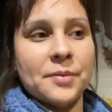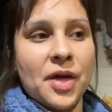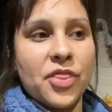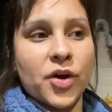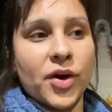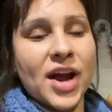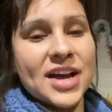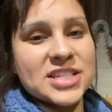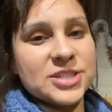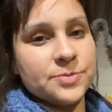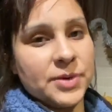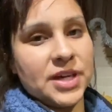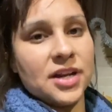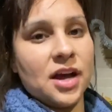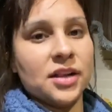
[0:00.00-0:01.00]
There has
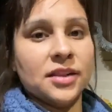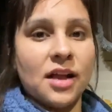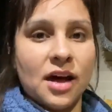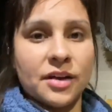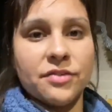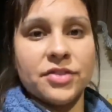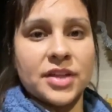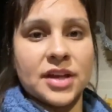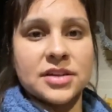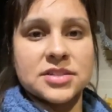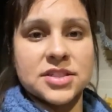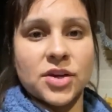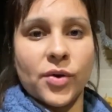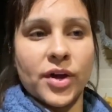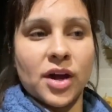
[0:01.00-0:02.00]
been a lot of things
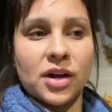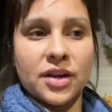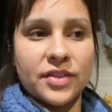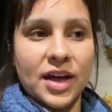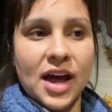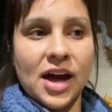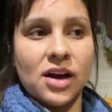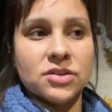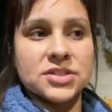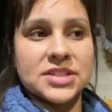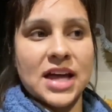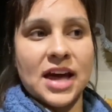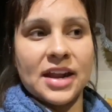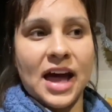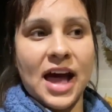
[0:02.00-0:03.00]
going on in the house
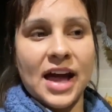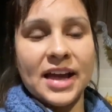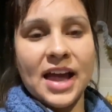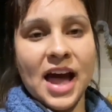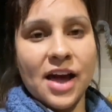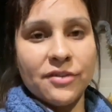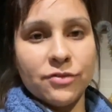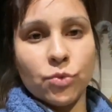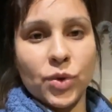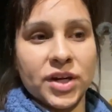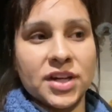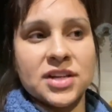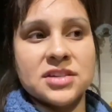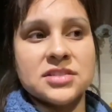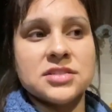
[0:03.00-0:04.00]
that I have
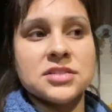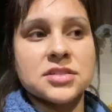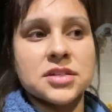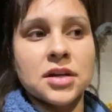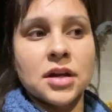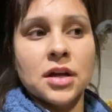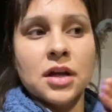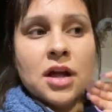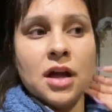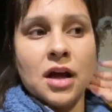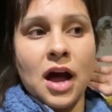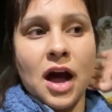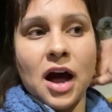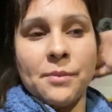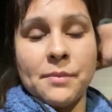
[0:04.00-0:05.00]
witnessed.
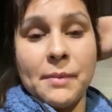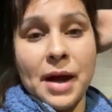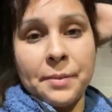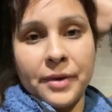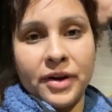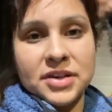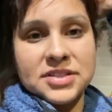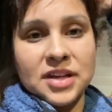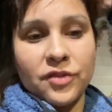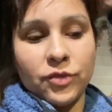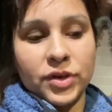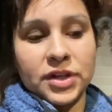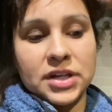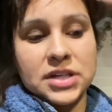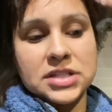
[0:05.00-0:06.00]
My parents have
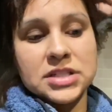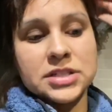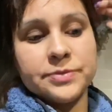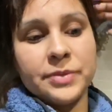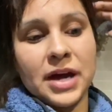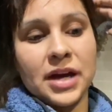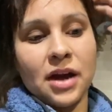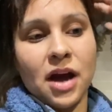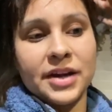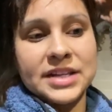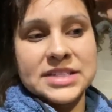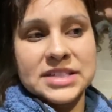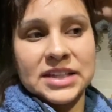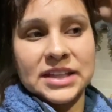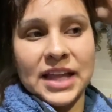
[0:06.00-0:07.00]
witnessed, but
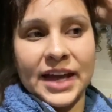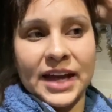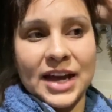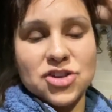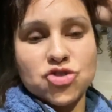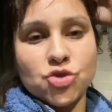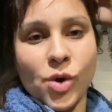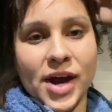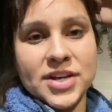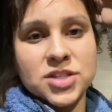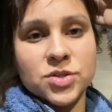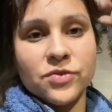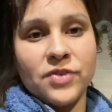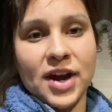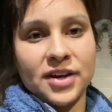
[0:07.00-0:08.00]
honestly, like I try
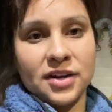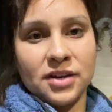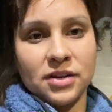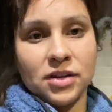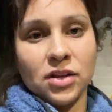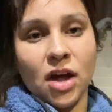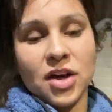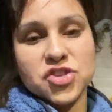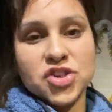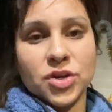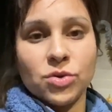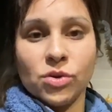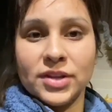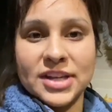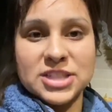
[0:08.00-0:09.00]
to find a
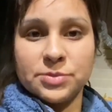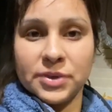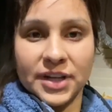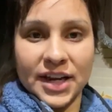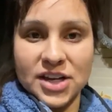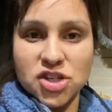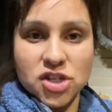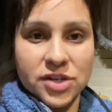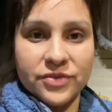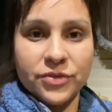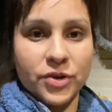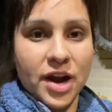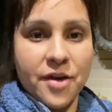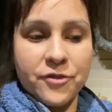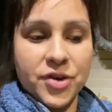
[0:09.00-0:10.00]
logical explanation
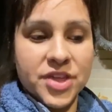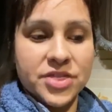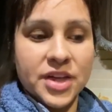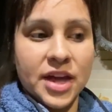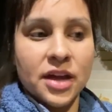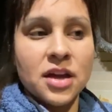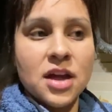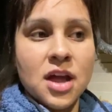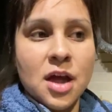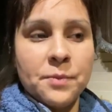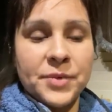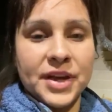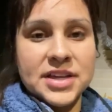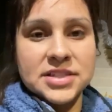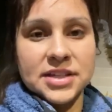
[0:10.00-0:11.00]
for everything
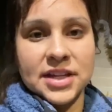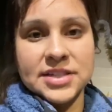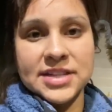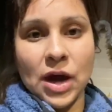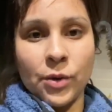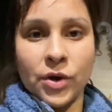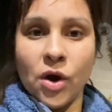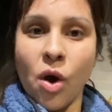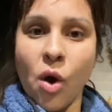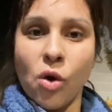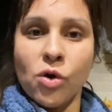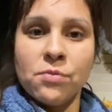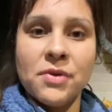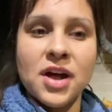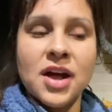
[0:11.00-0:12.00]
because it is our
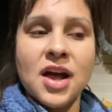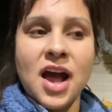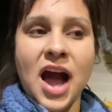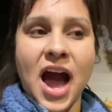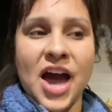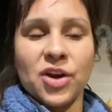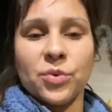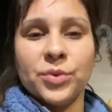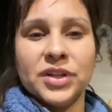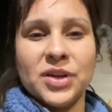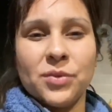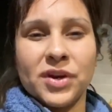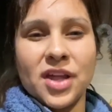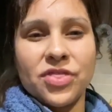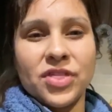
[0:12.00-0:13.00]
home. I don't really
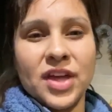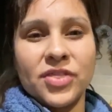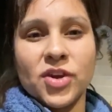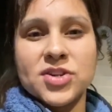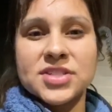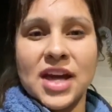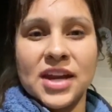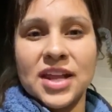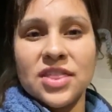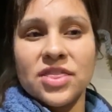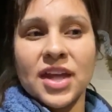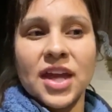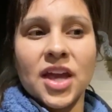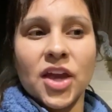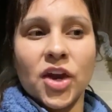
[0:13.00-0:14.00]
want to think there's
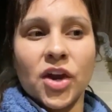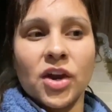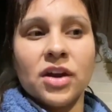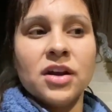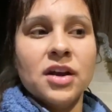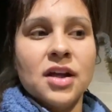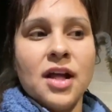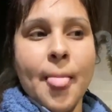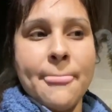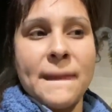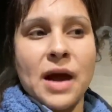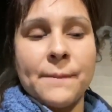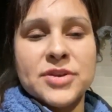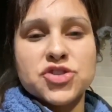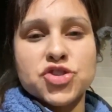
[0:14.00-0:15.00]
anything here,
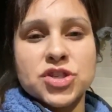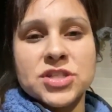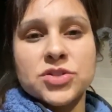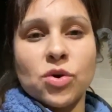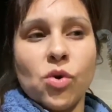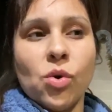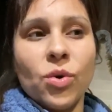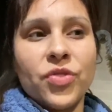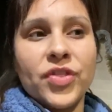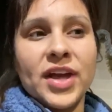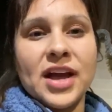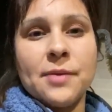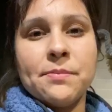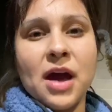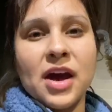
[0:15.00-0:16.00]
but just the whole
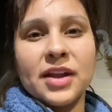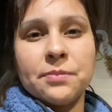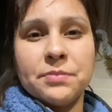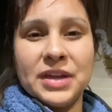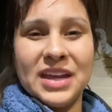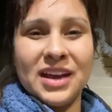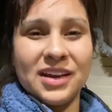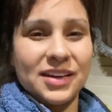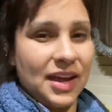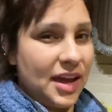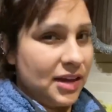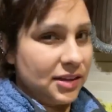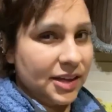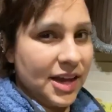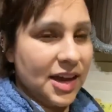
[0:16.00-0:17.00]
thing about it being an
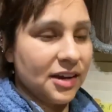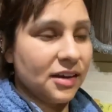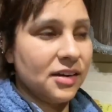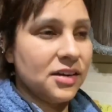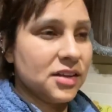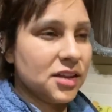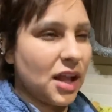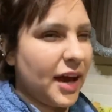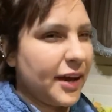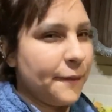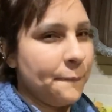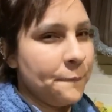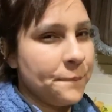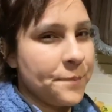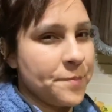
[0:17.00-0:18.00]
alien, like,
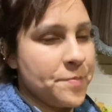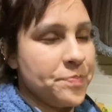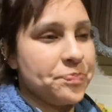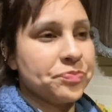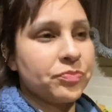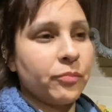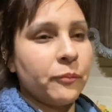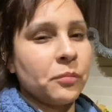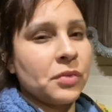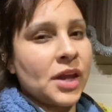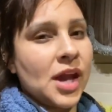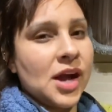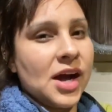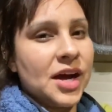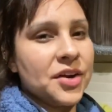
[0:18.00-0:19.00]

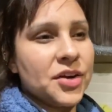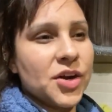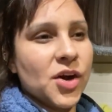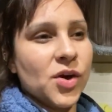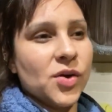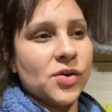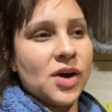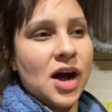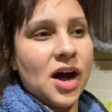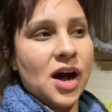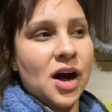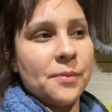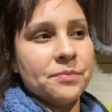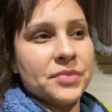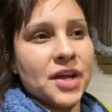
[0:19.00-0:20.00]
I don't
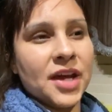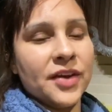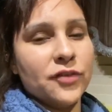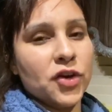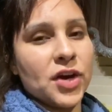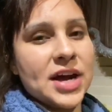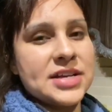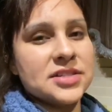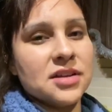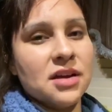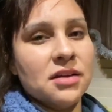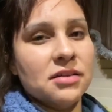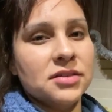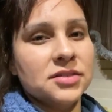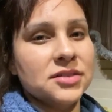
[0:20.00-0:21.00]
know if you guys
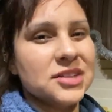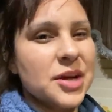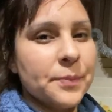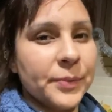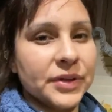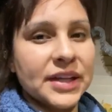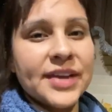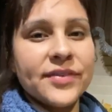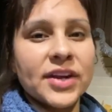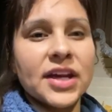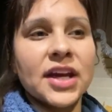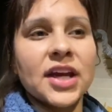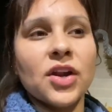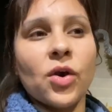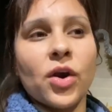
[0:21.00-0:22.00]
believe in
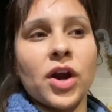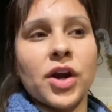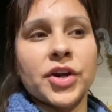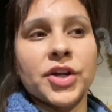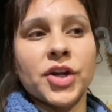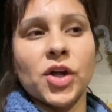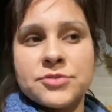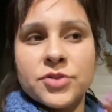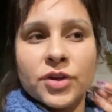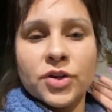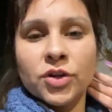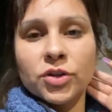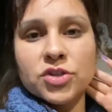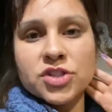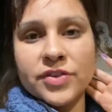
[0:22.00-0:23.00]
it or, you know, the
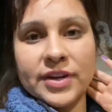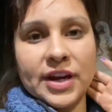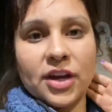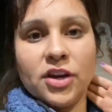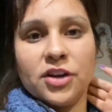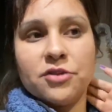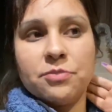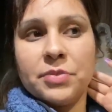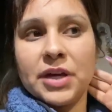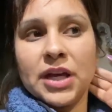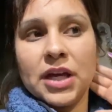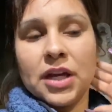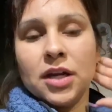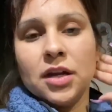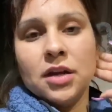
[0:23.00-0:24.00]
conclusion that it could have
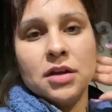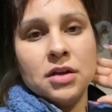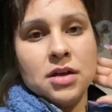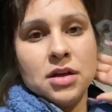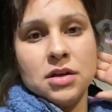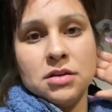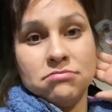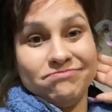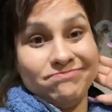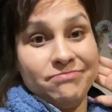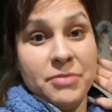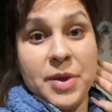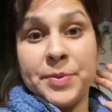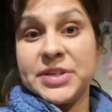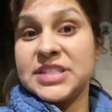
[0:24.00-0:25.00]
been
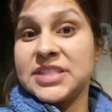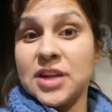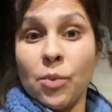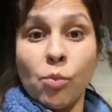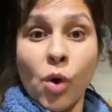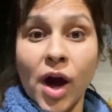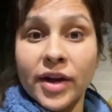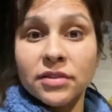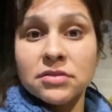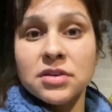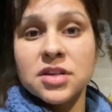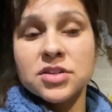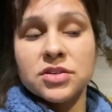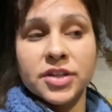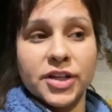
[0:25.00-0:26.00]
maybe someone,
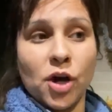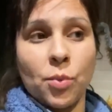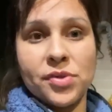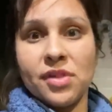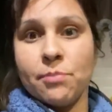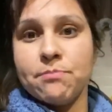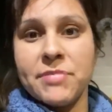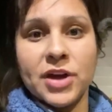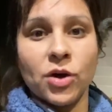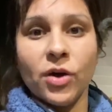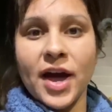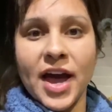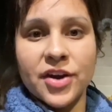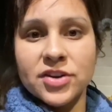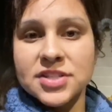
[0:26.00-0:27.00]
you know, with a big old
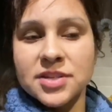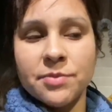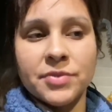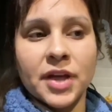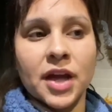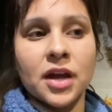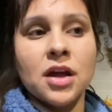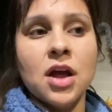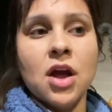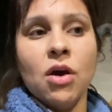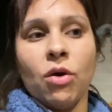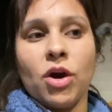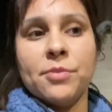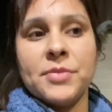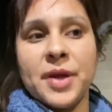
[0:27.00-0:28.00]
head or something,
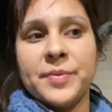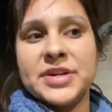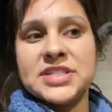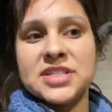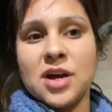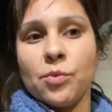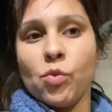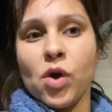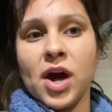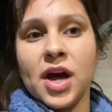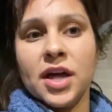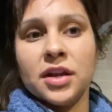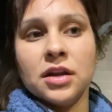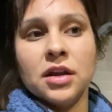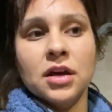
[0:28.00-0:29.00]
or maybe
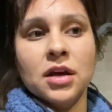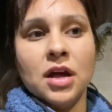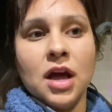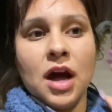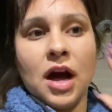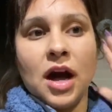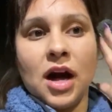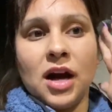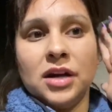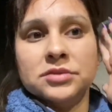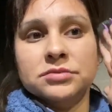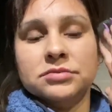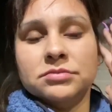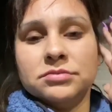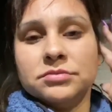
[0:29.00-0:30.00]
someone,
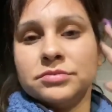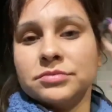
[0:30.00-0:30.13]
I